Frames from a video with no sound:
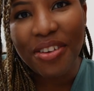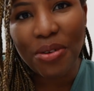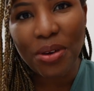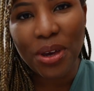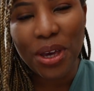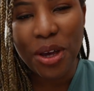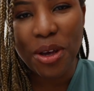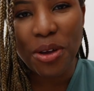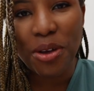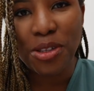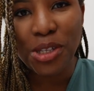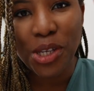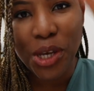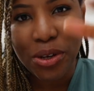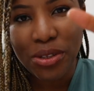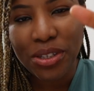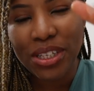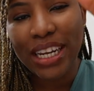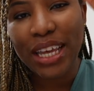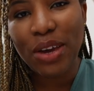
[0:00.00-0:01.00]
you can
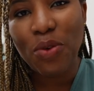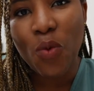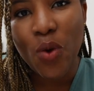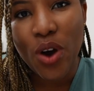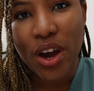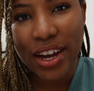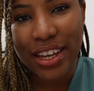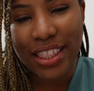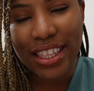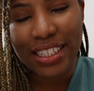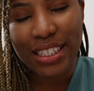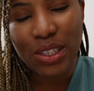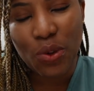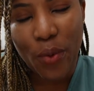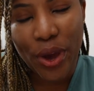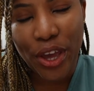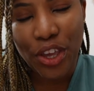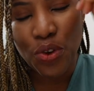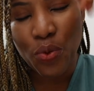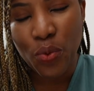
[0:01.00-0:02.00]
totally work this the
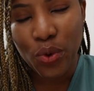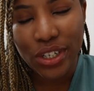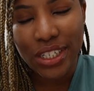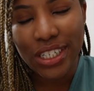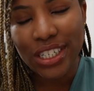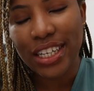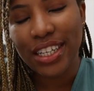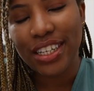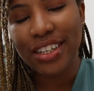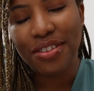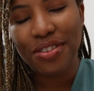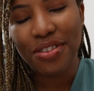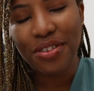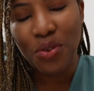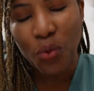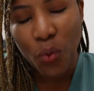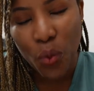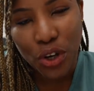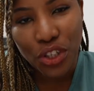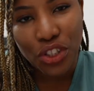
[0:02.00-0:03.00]
way you want it
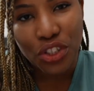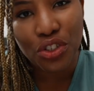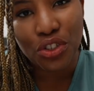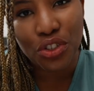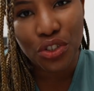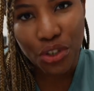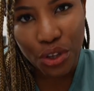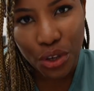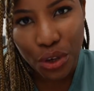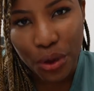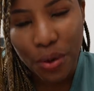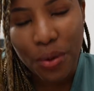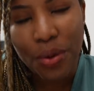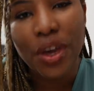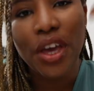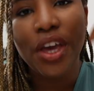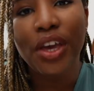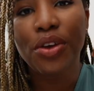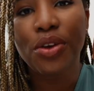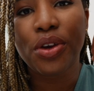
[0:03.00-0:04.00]
you want to.
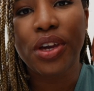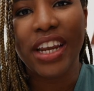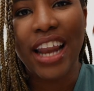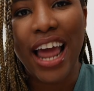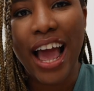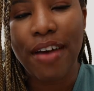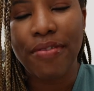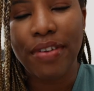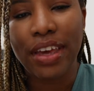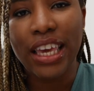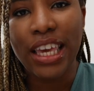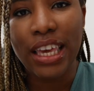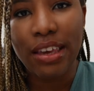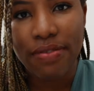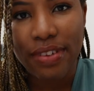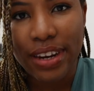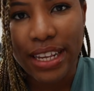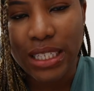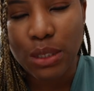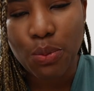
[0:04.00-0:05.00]
You can have it
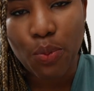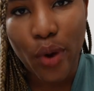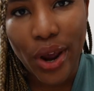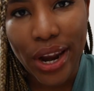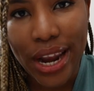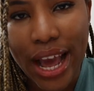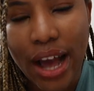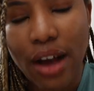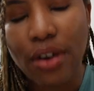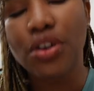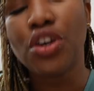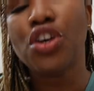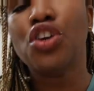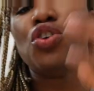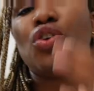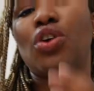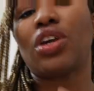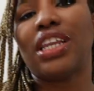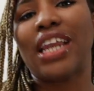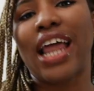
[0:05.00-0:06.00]
evenly spread out.
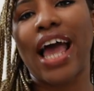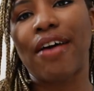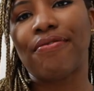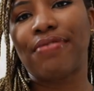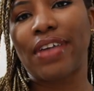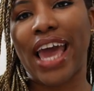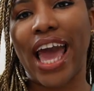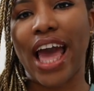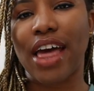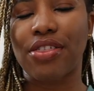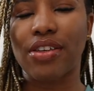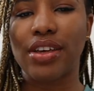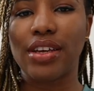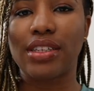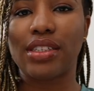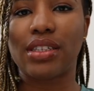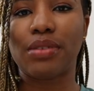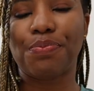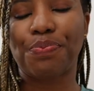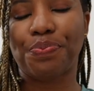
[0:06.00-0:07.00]
You can have the
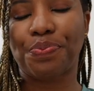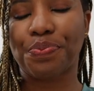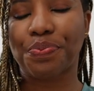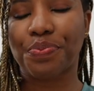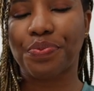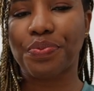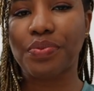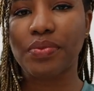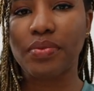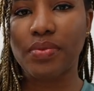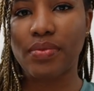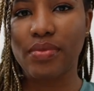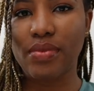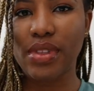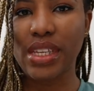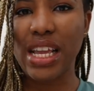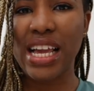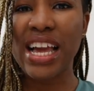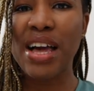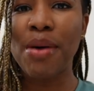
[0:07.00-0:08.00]
gathers
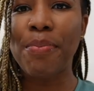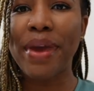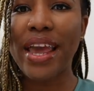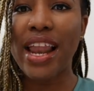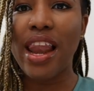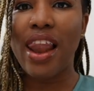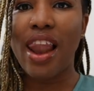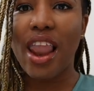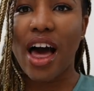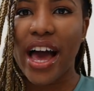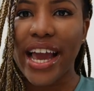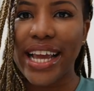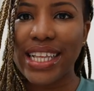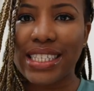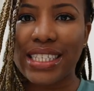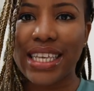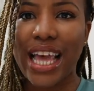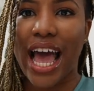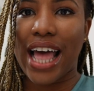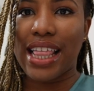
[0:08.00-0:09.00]
a bit
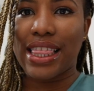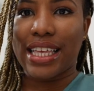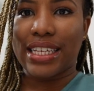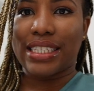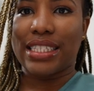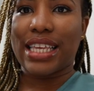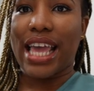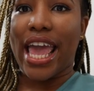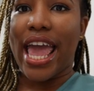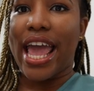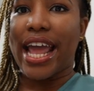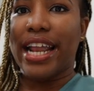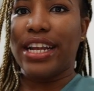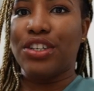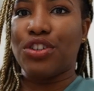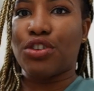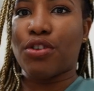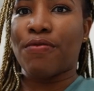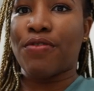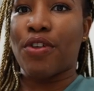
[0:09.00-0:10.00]
light at this
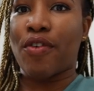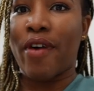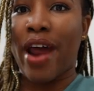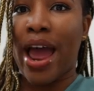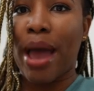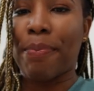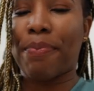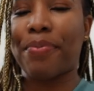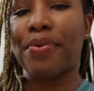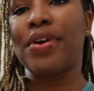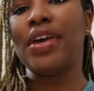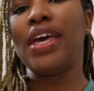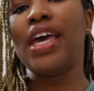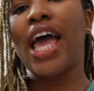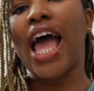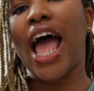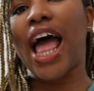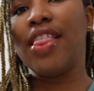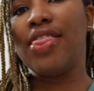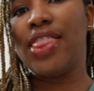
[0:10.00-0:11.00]
end of the wrap
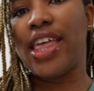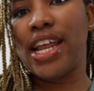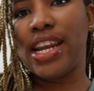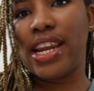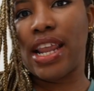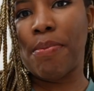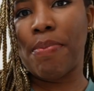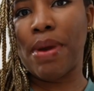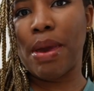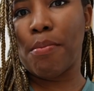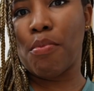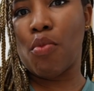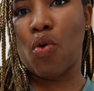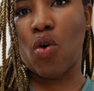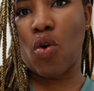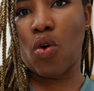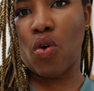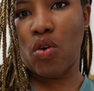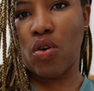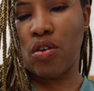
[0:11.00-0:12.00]
and then a bit
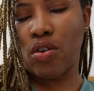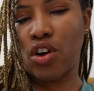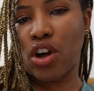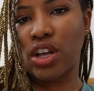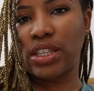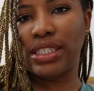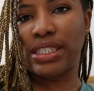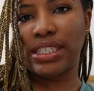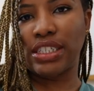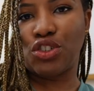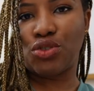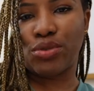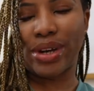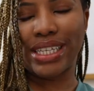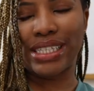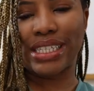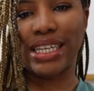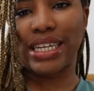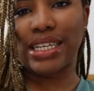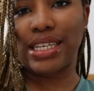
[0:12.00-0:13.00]
more
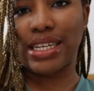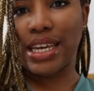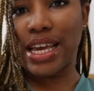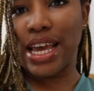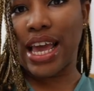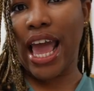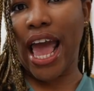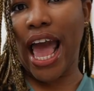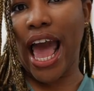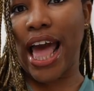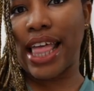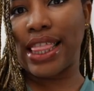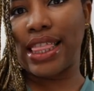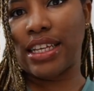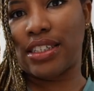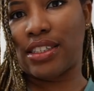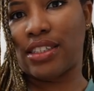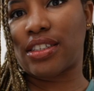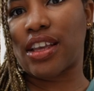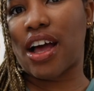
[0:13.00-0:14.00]
concentrated at
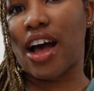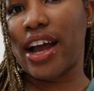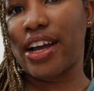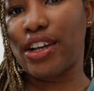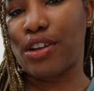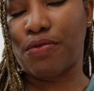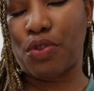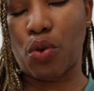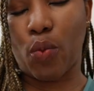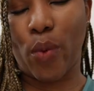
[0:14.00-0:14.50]
this side of the